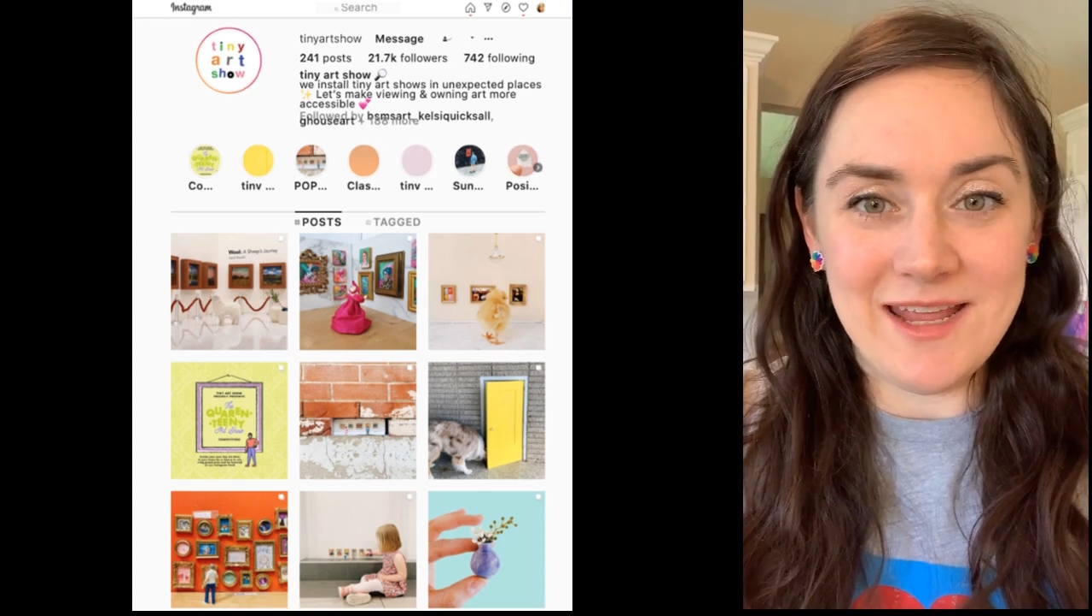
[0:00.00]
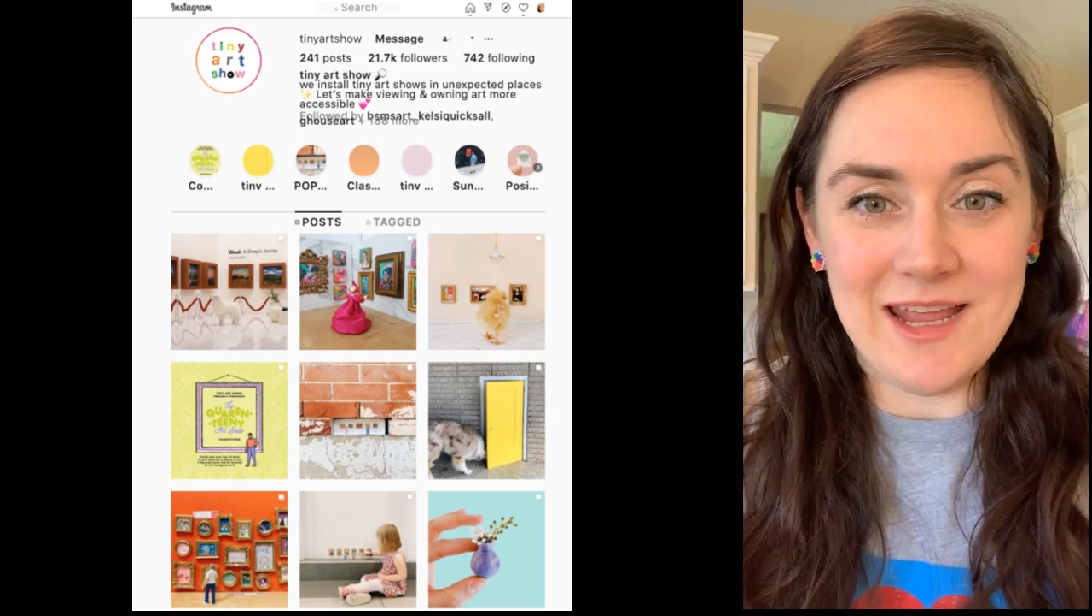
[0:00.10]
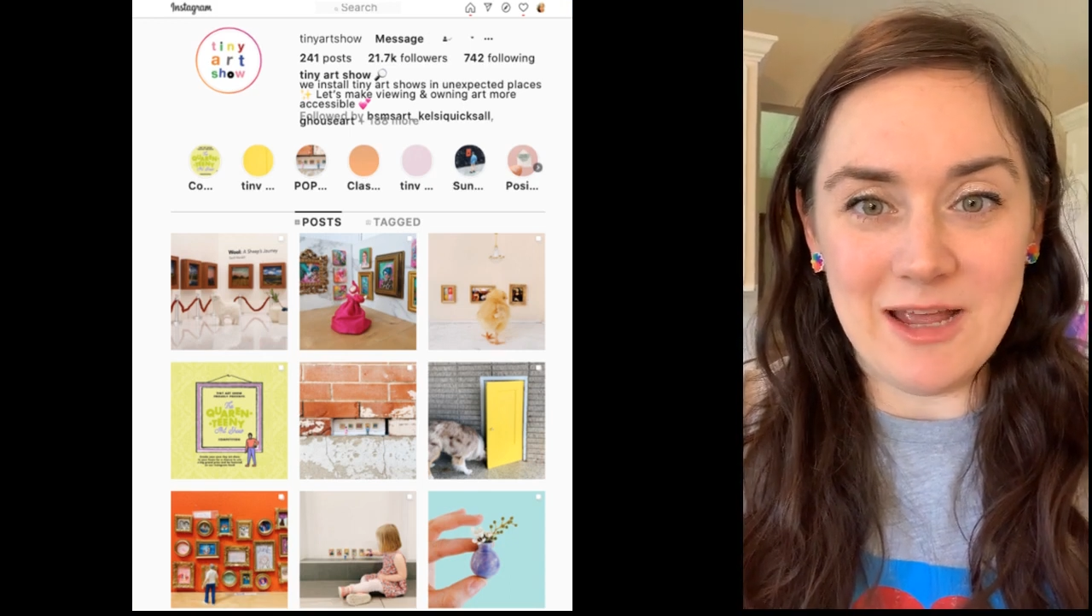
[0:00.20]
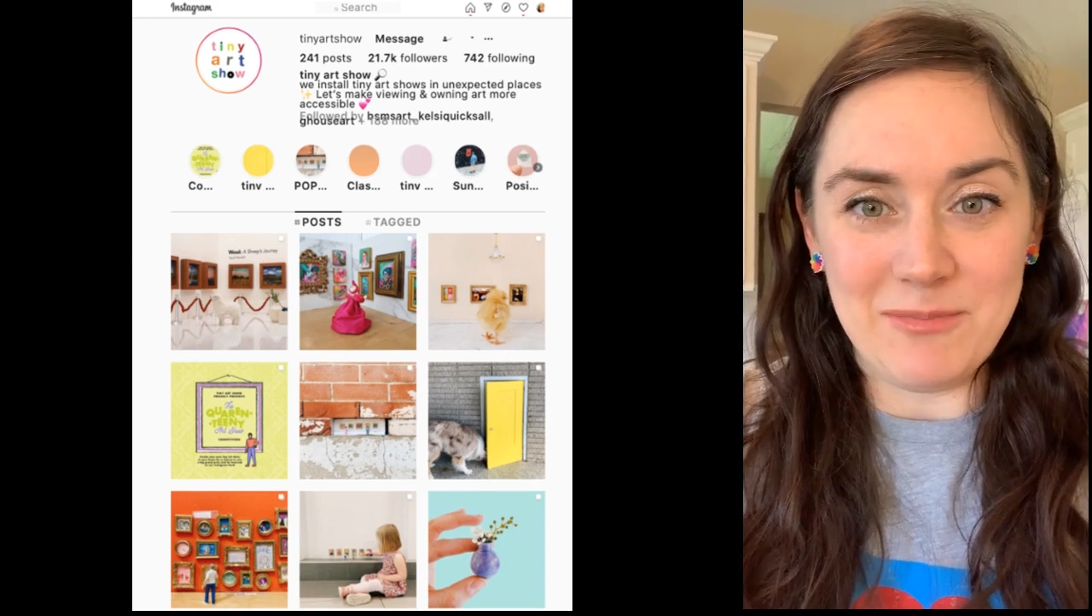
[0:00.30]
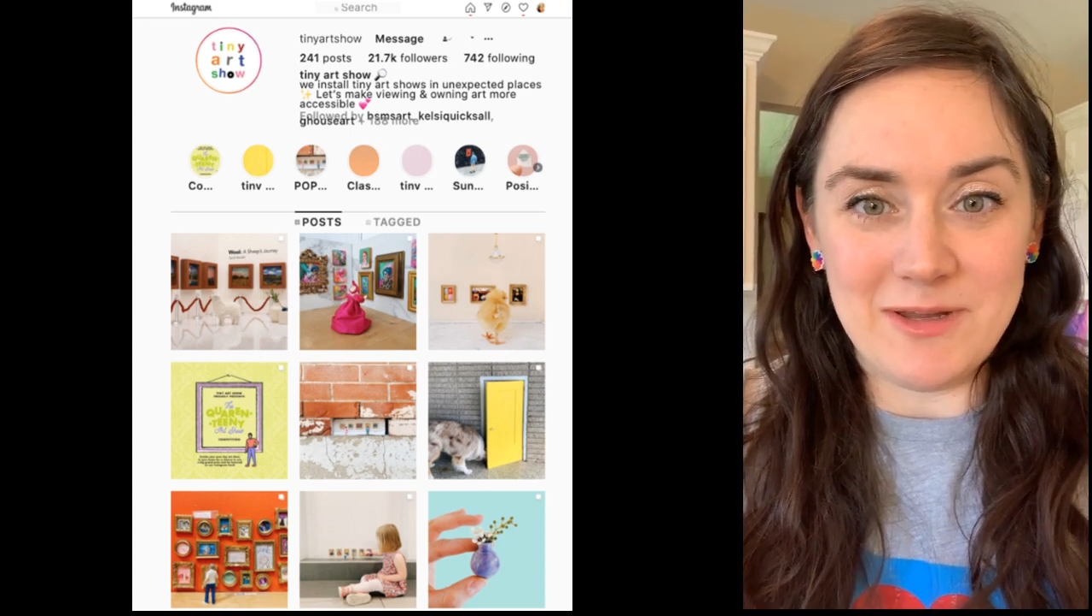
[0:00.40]

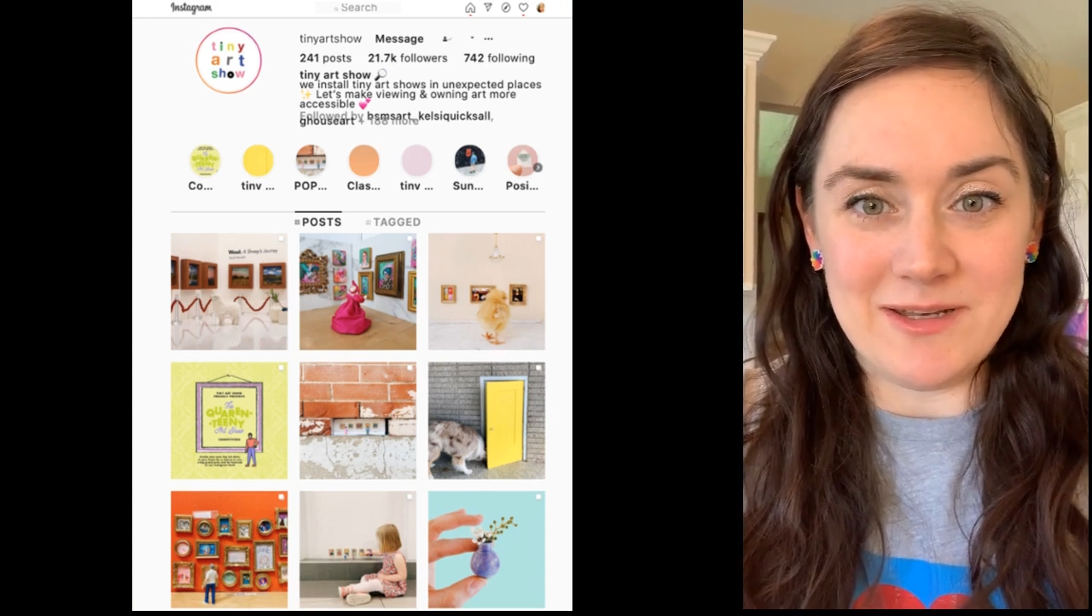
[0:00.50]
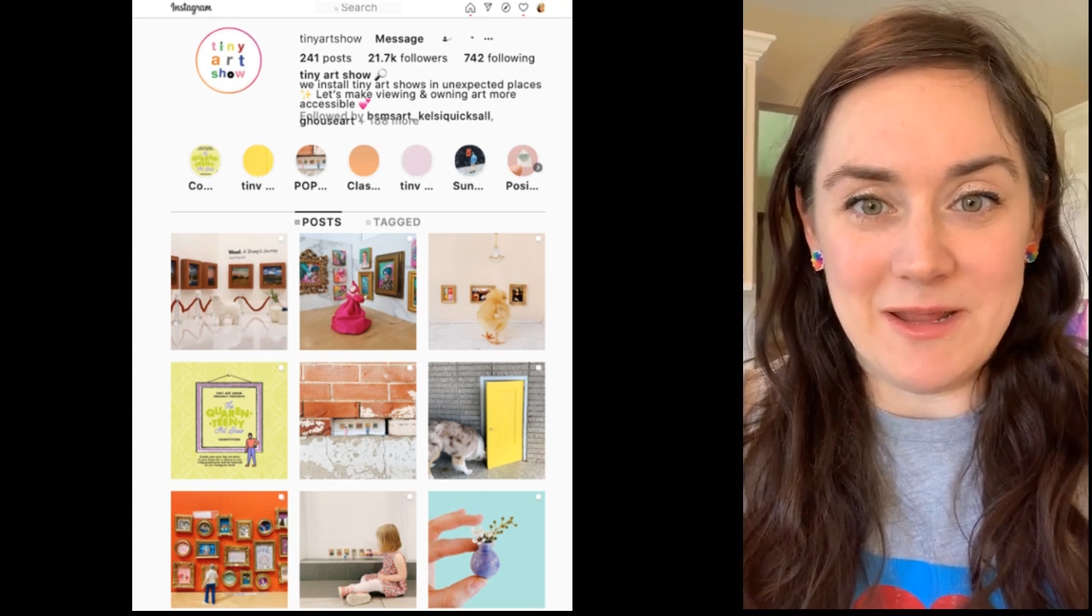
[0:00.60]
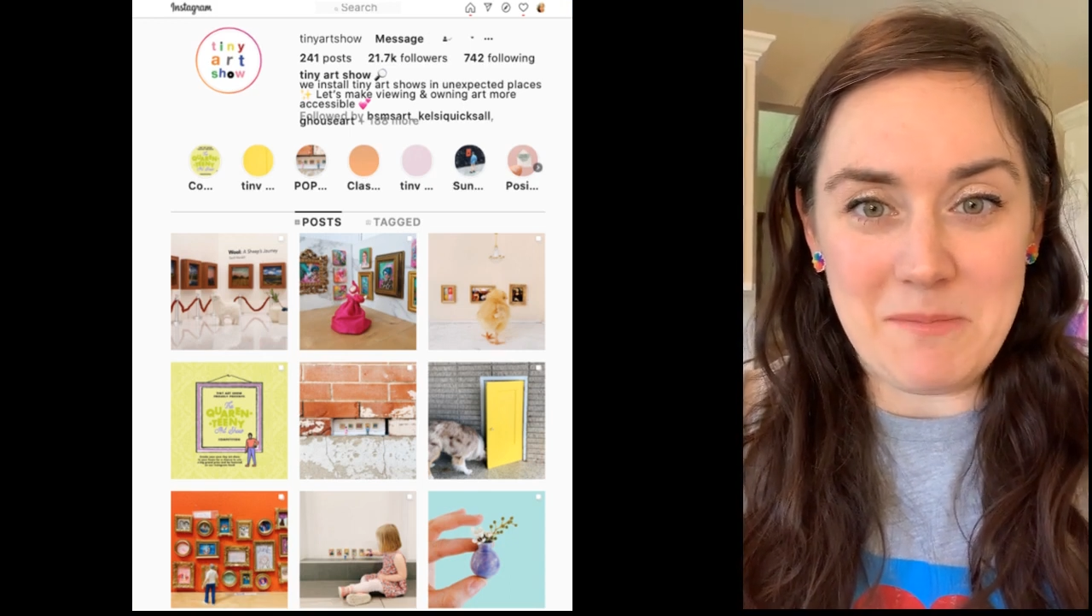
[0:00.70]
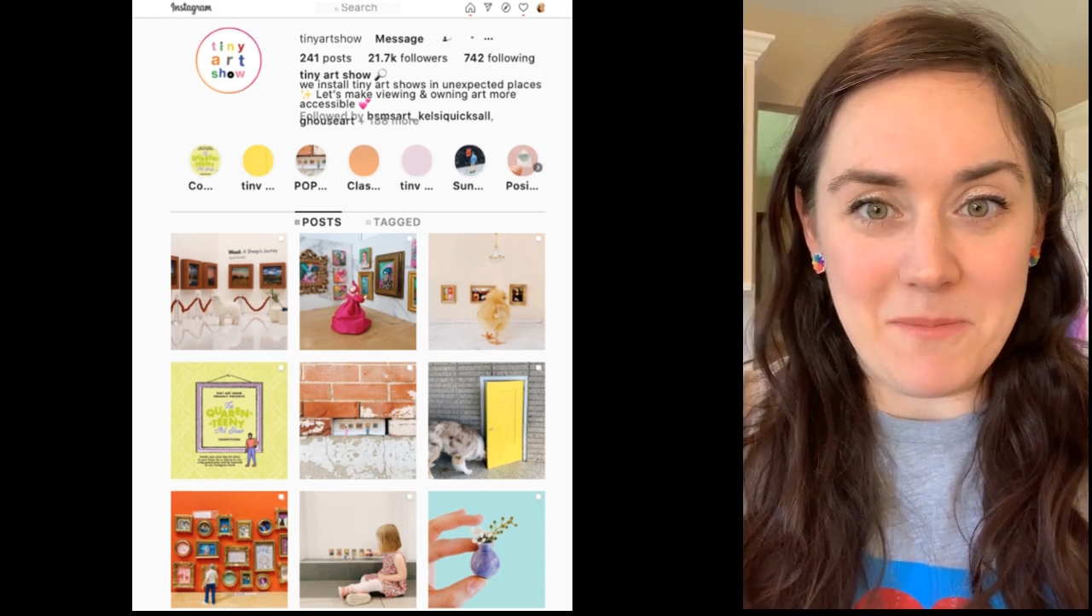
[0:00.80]
happened at